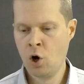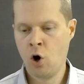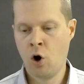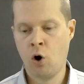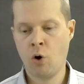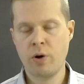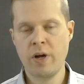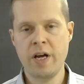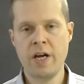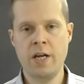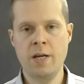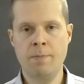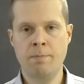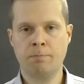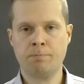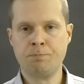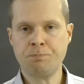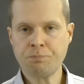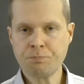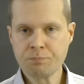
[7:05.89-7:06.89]
Okay,
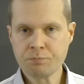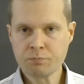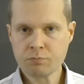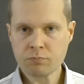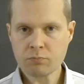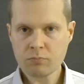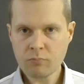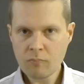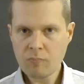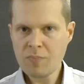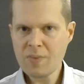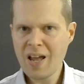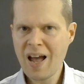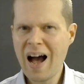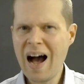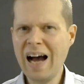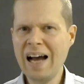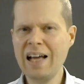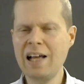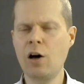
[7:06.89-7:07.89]

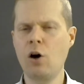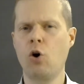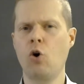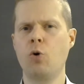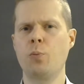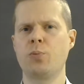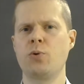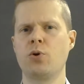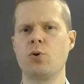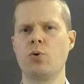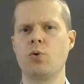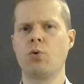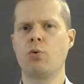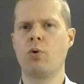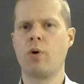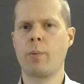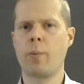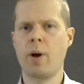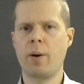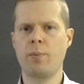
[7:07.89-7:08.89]
I hope you
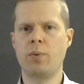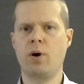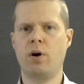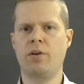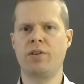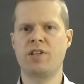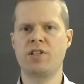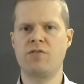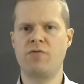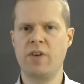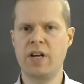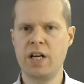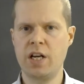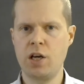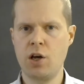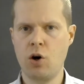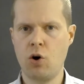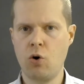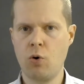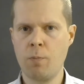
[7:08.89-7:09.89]
remember on this
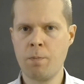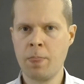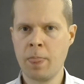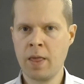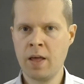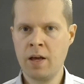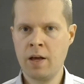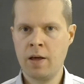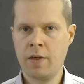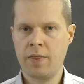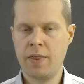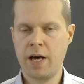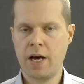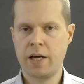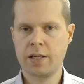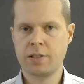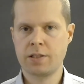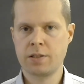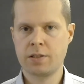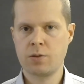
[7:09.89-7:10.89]
video
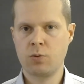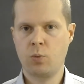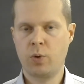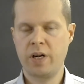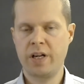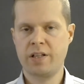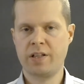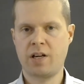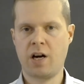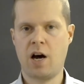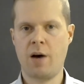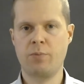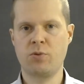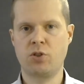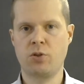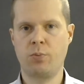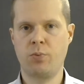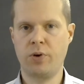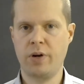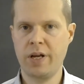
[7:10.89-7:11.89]
that when it comes
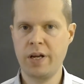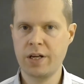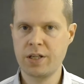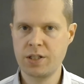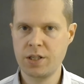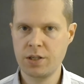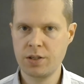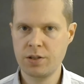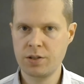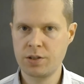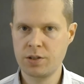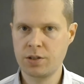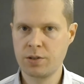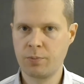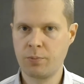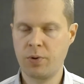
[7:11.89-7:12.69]
to predictions